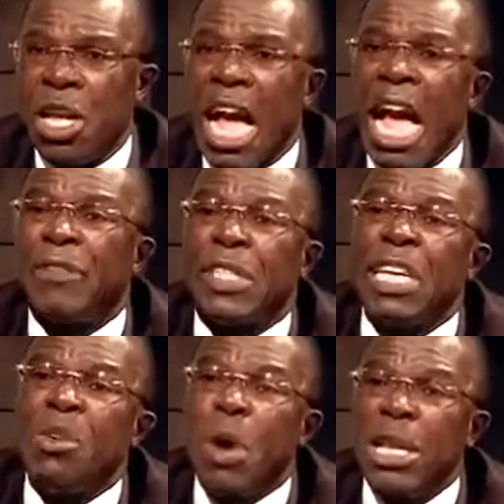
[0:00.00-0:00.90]
I have
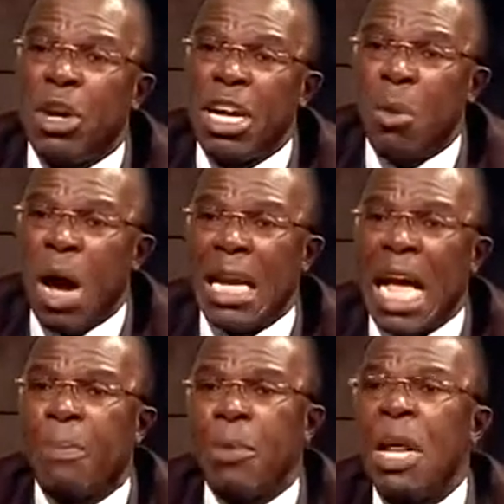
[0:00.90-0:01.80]
seen the way the other one
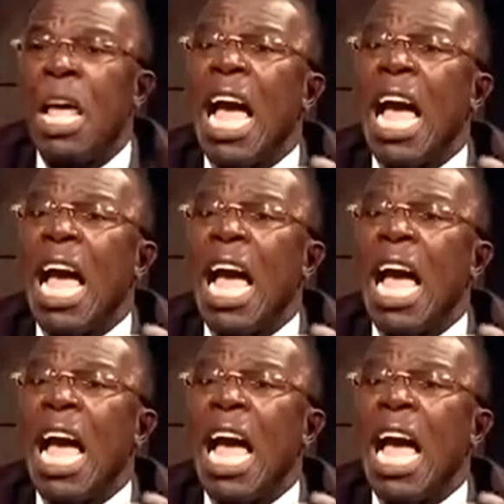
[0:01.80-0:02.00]
happened.